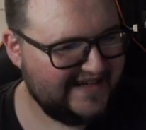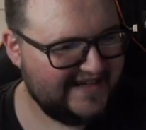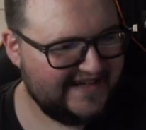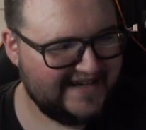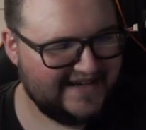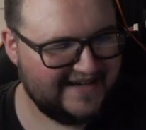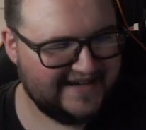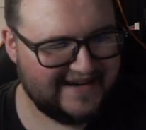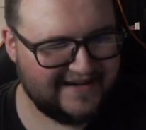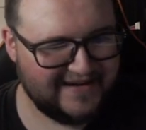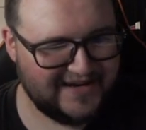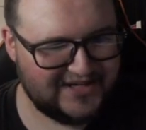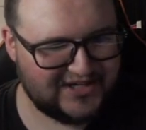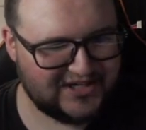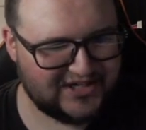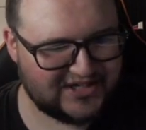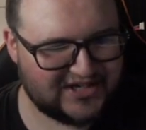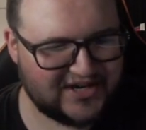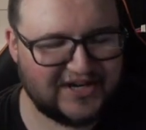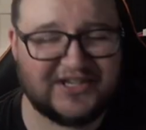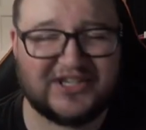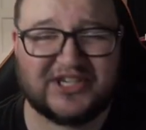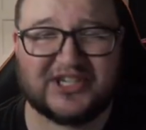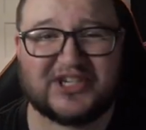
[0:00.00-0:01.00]
Uh, no, he
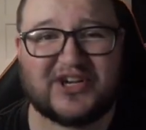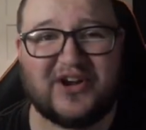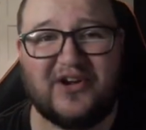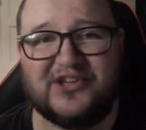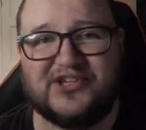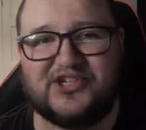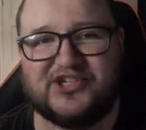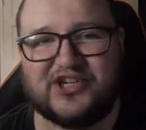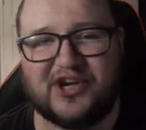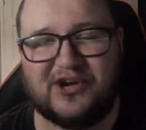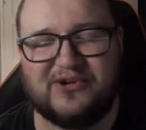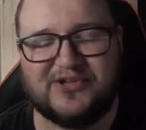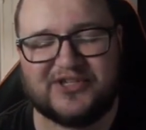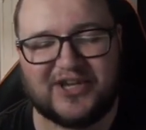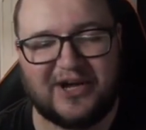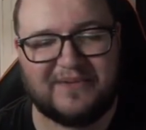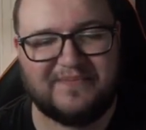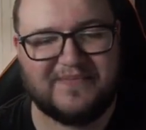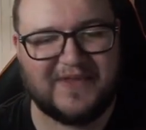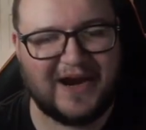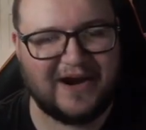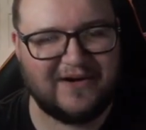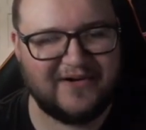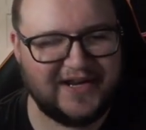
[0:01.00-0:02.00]
just just kind of shows
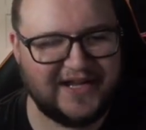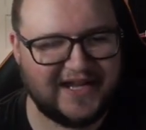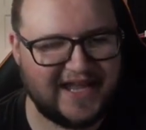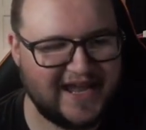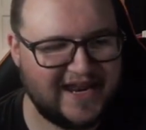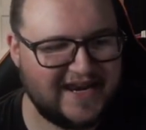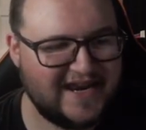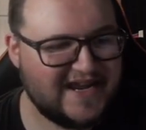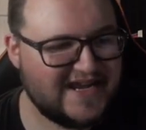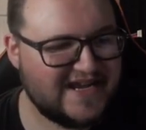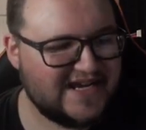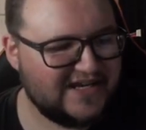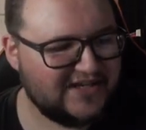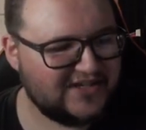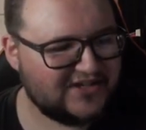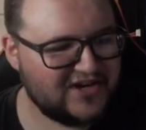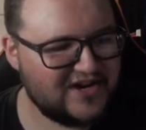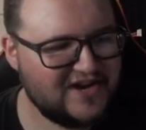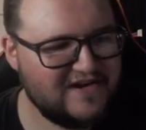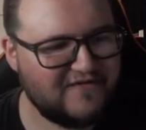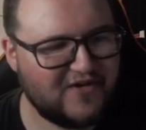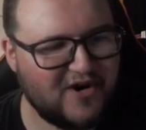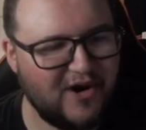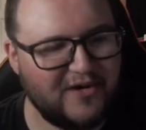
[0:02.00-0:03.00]
up now and again.
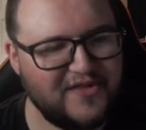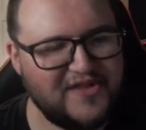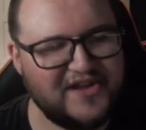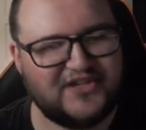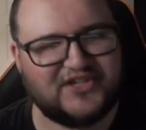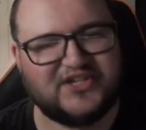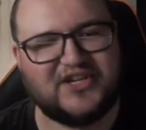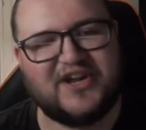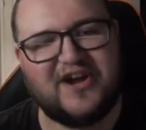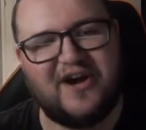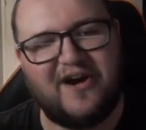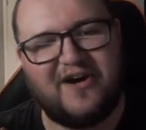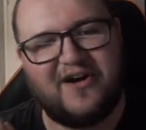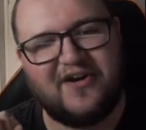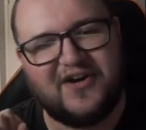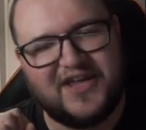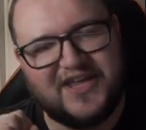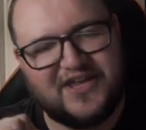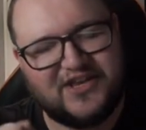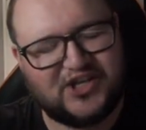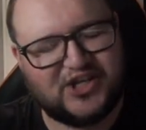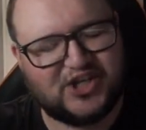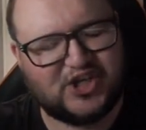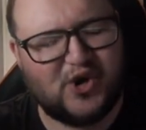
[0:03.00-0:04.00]
So you've got this
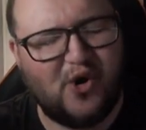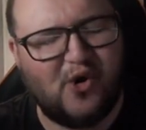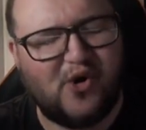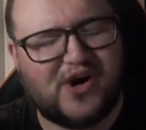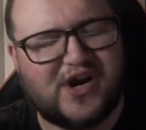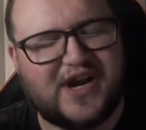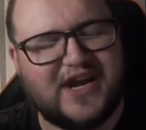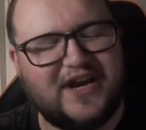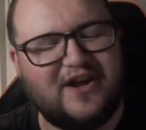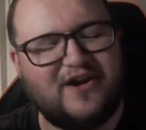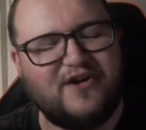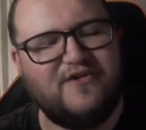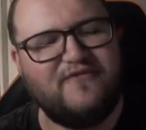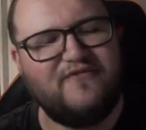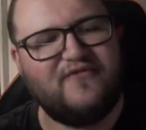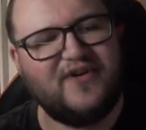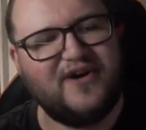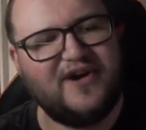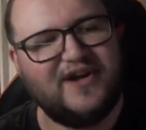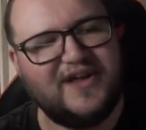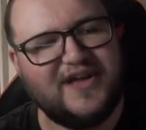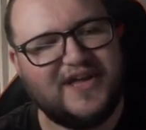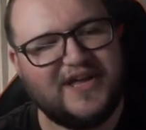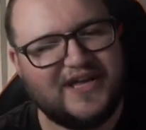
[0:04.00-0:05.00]
guy talking
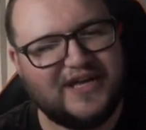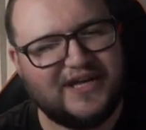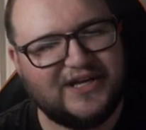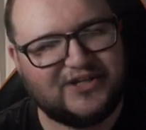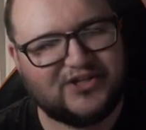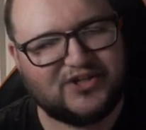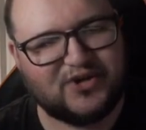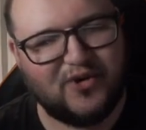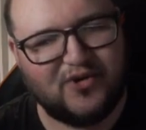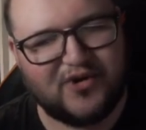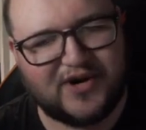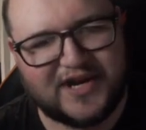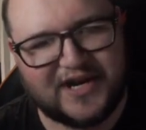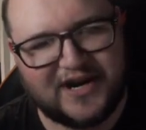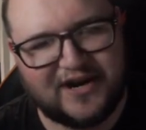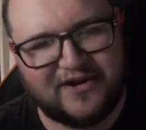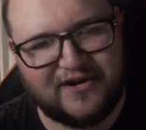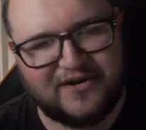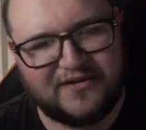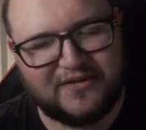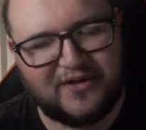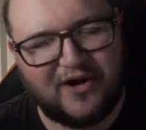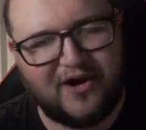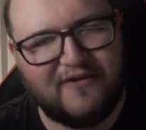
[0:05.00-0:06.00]
over, talking
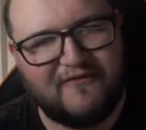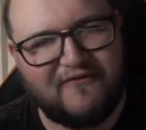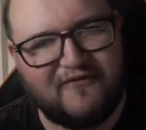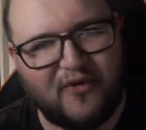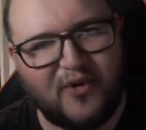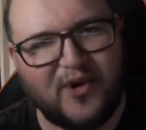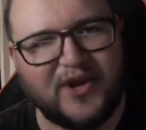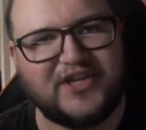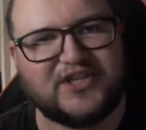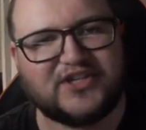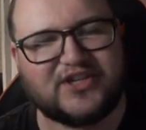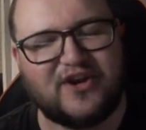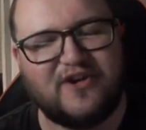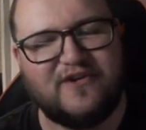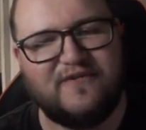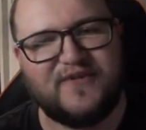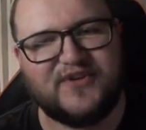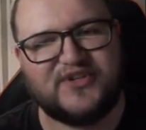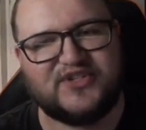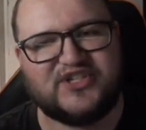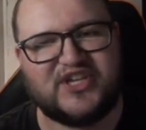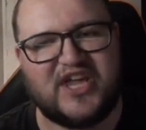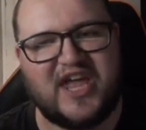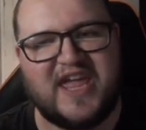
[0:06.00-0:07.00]
like a
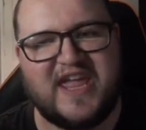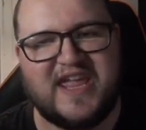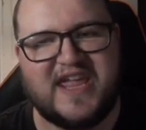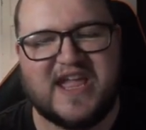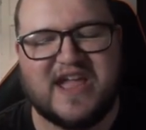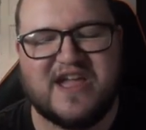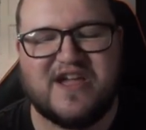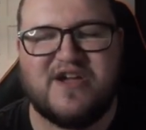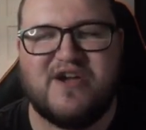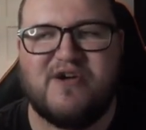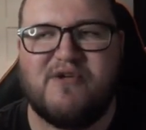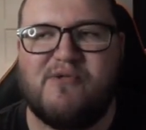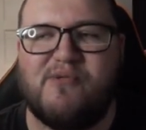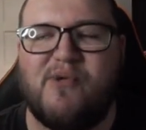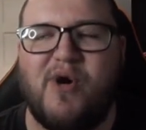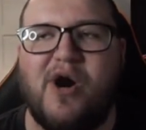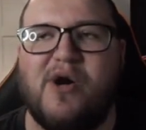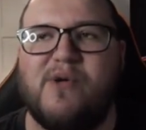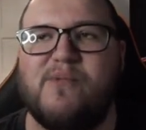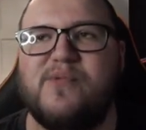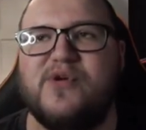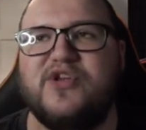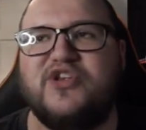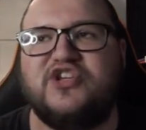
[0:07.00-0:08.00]
voiceover saying,
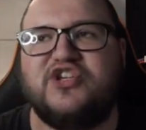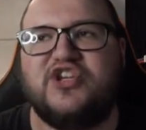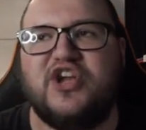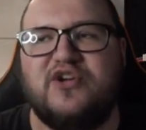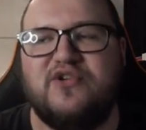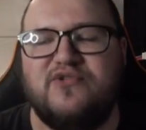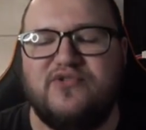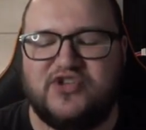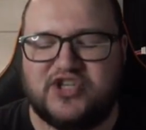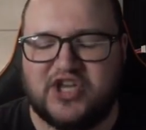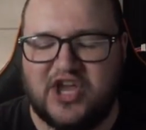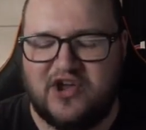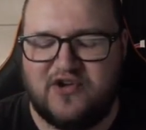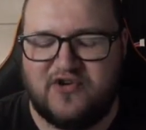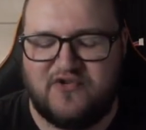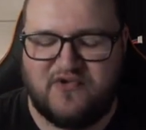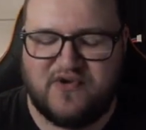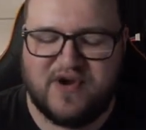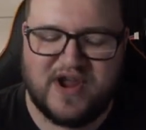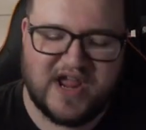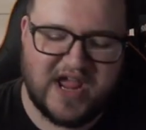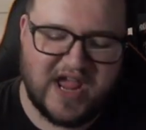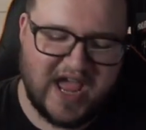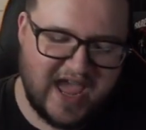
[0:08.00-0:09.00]
"What would you
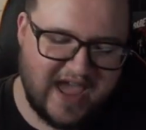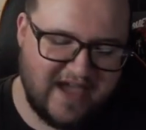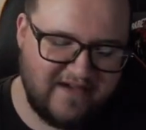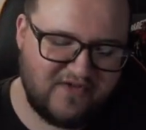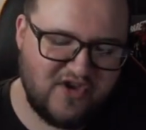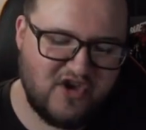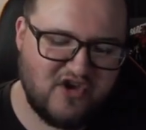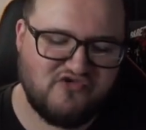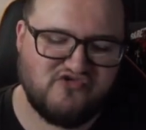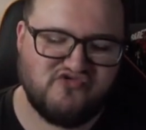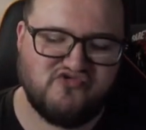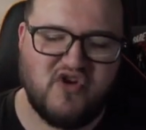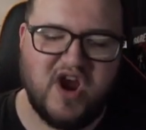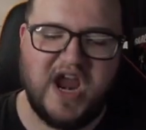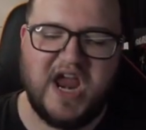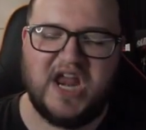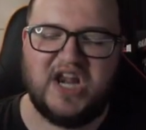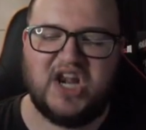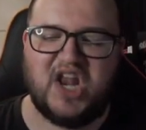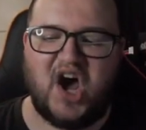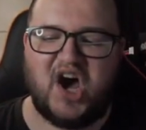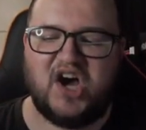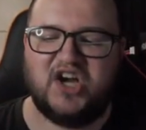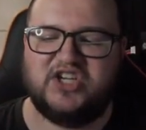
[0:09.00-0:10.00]
do if you
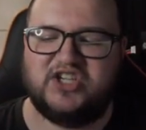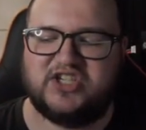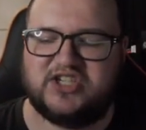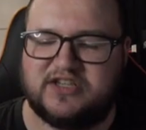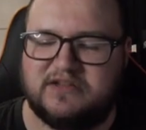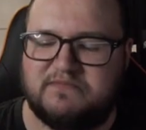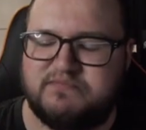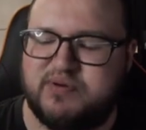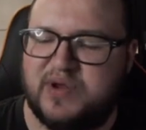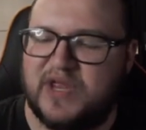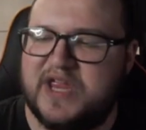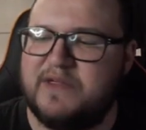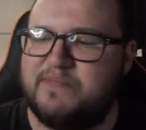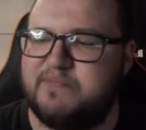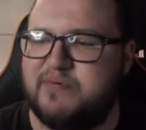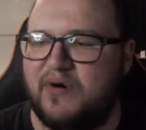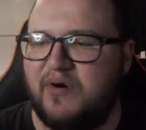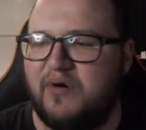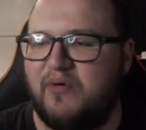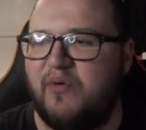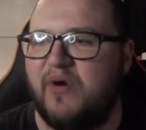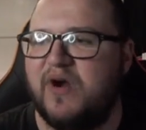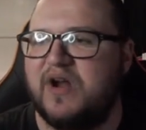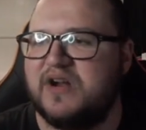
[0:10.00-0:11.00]
realised the
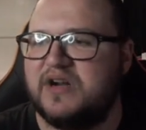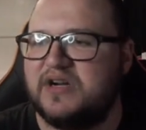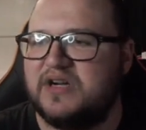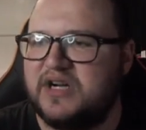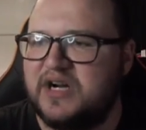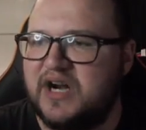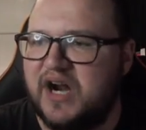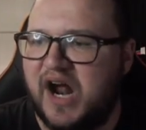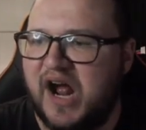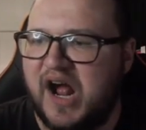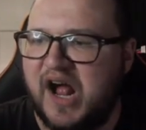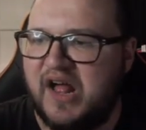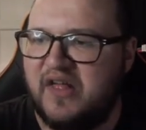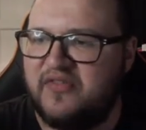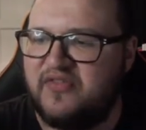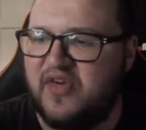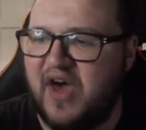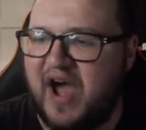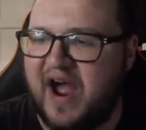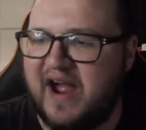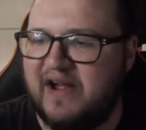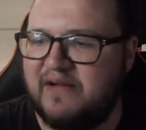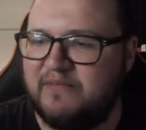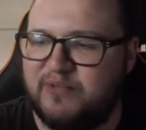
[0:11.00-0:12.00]
people uh,
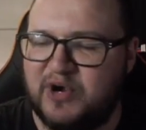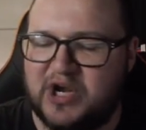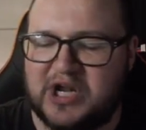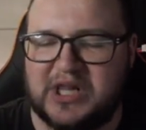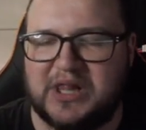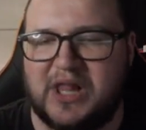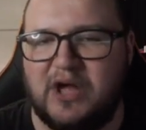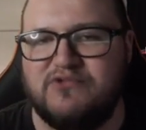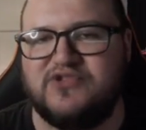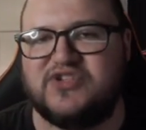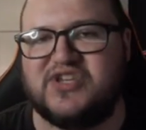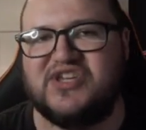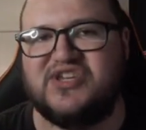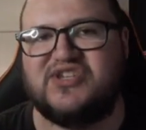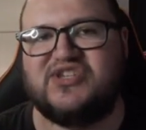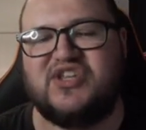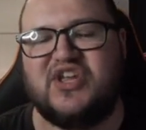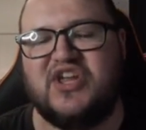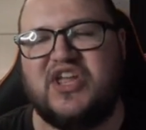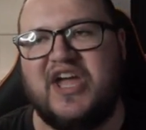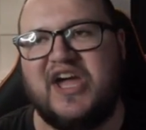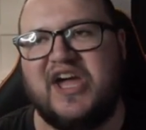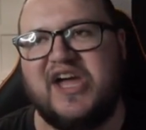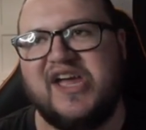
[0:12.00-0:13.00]
that were
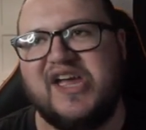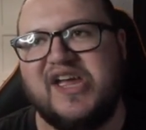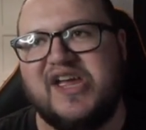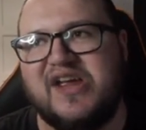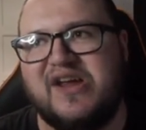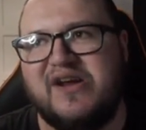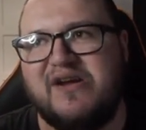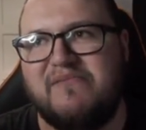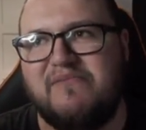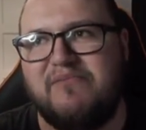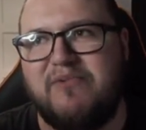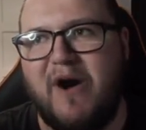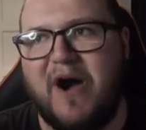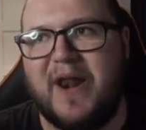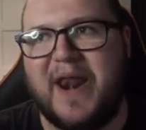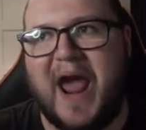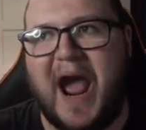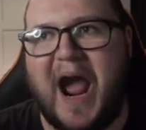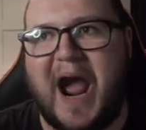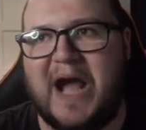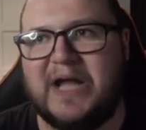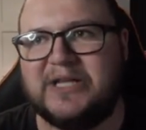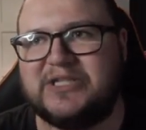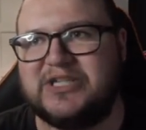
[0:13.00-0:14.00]
closest to you
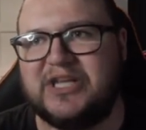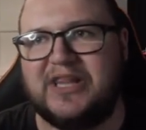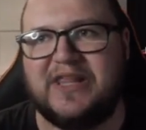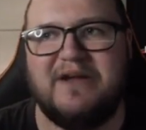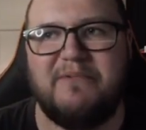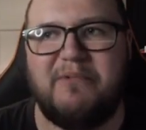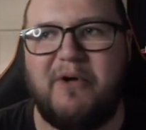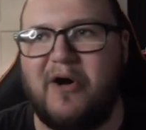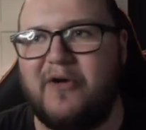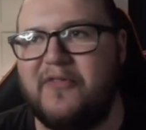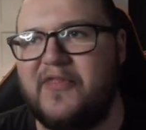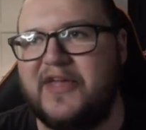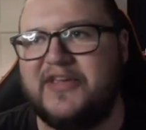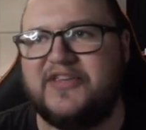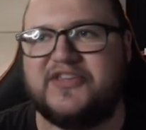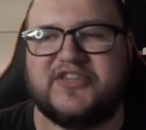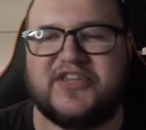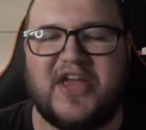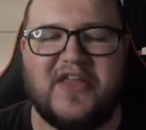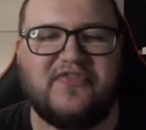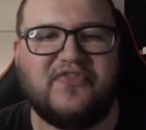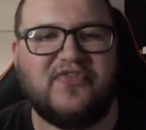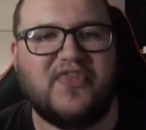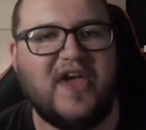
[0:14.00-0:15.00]
weren't actually what they
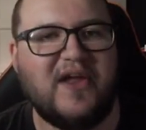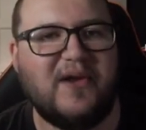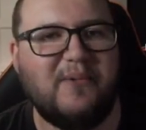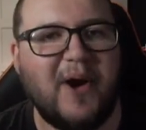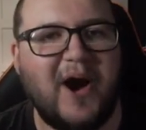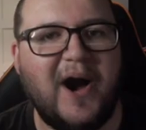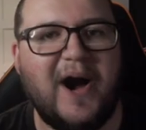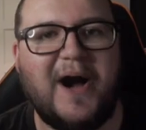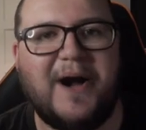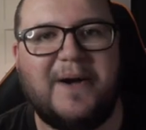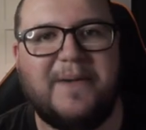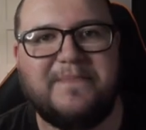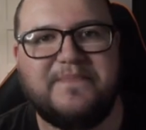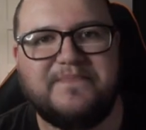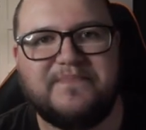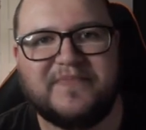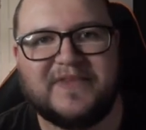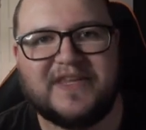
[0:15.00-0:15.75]
said they were?"